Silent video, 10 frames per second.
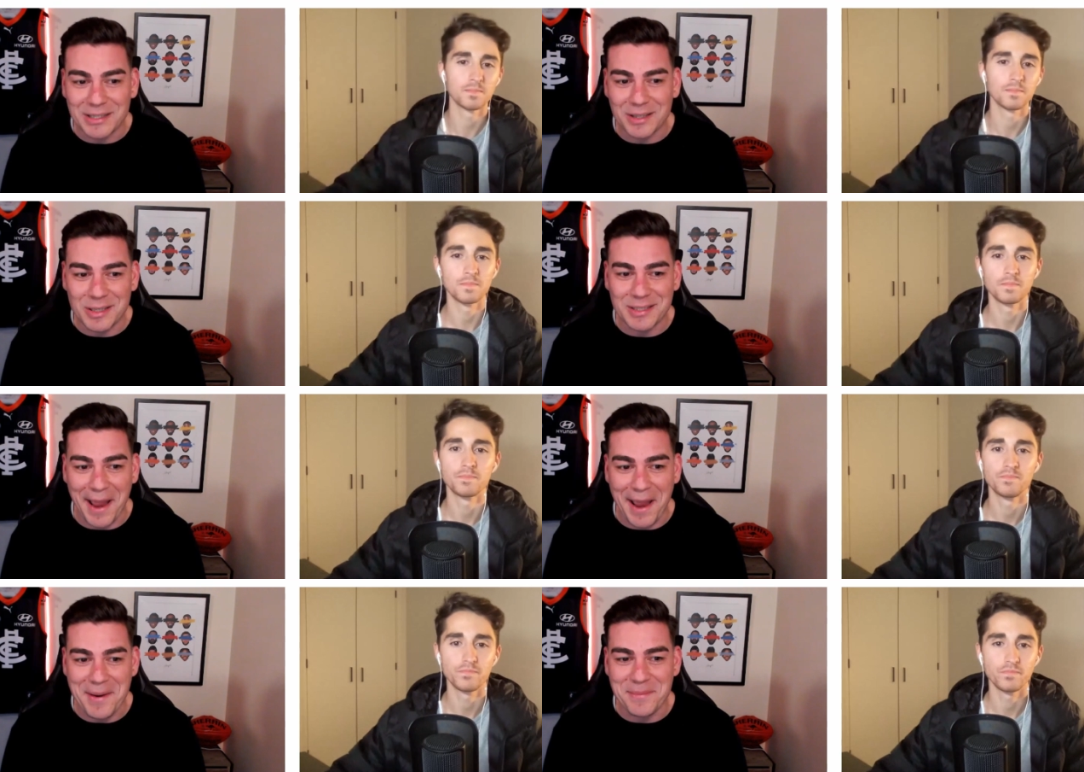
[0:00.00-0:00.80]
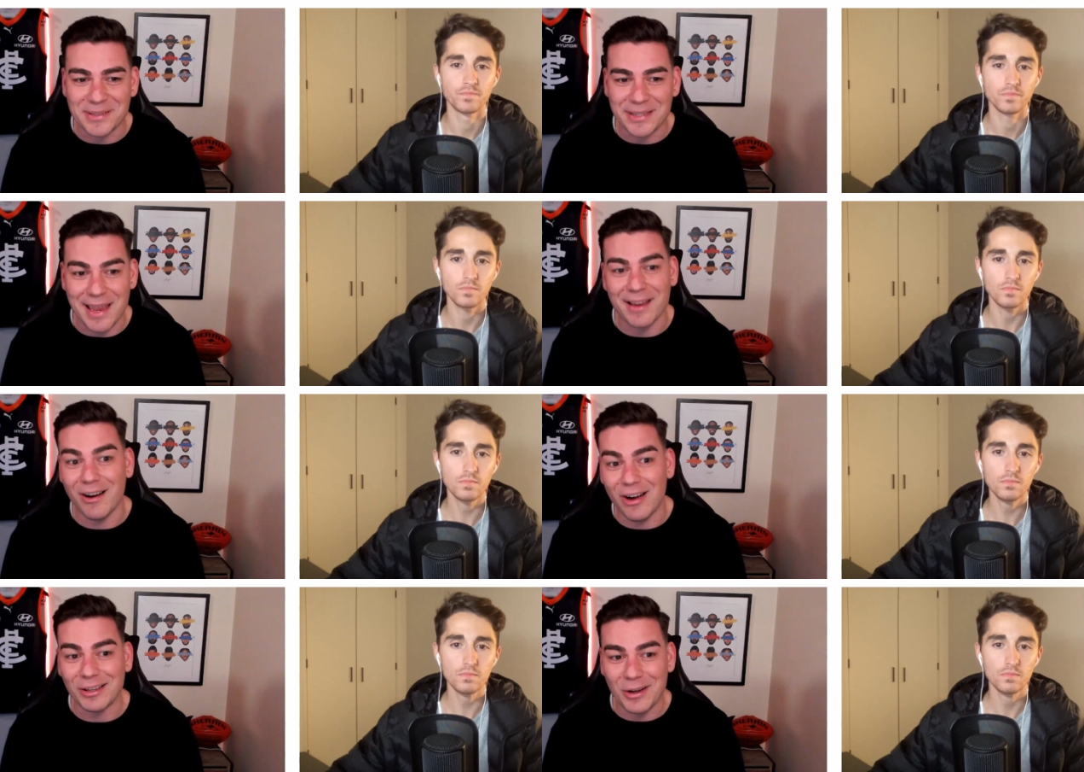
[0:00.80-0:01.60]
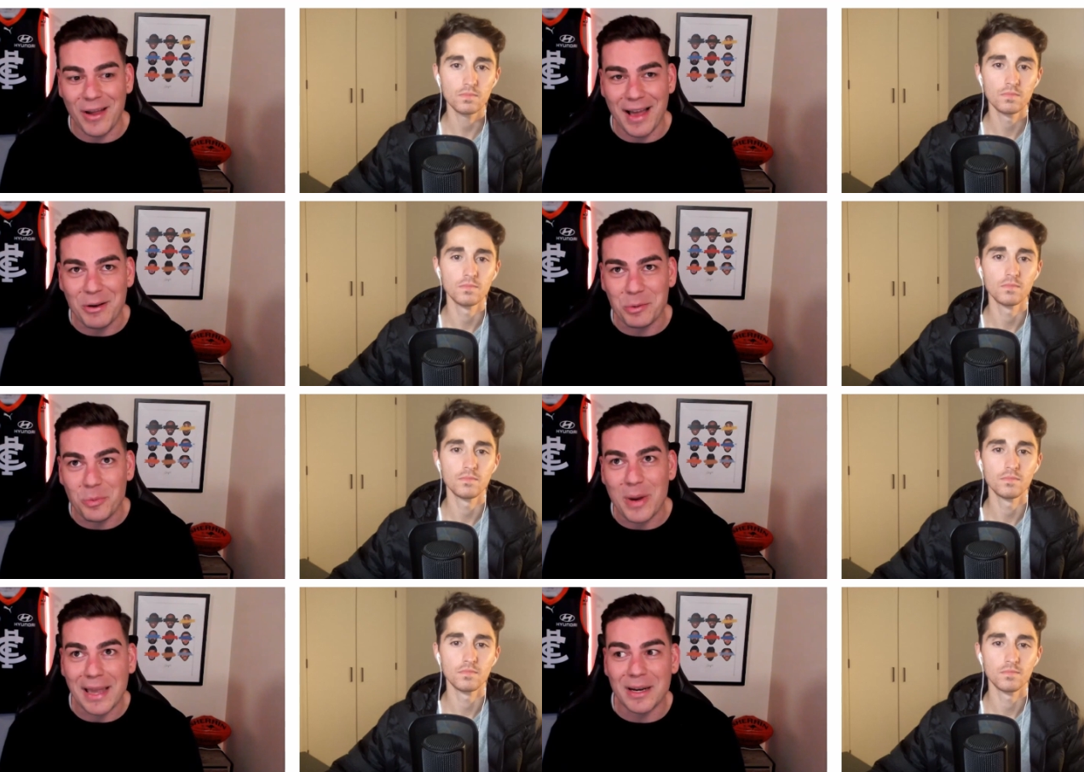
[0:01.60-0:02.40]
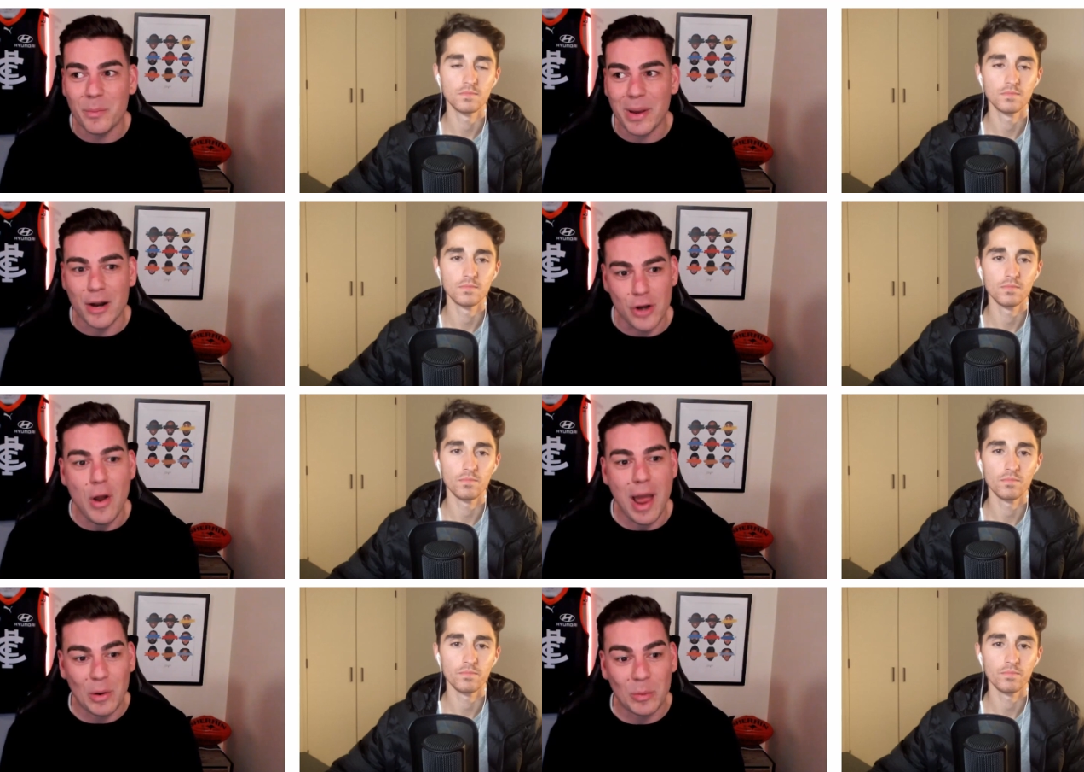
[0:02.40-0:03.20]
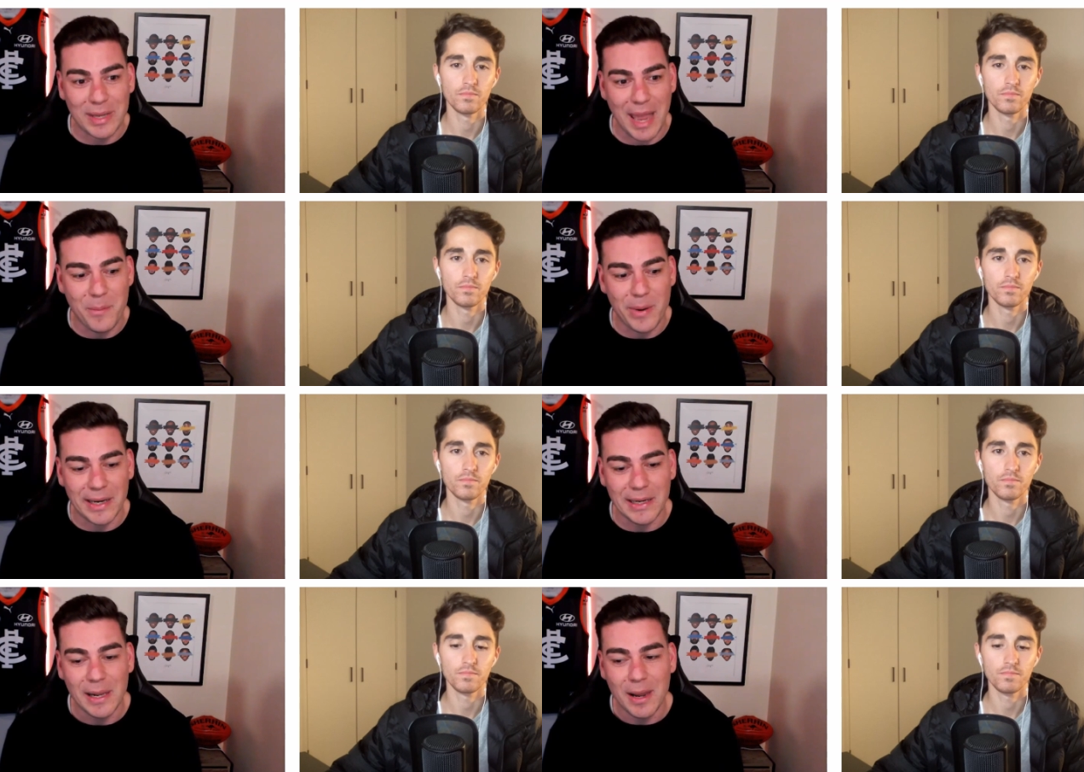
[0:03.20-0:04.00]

Speaker 1: into this game saying, oh, you know, how good we're going to be. I know how good we can be.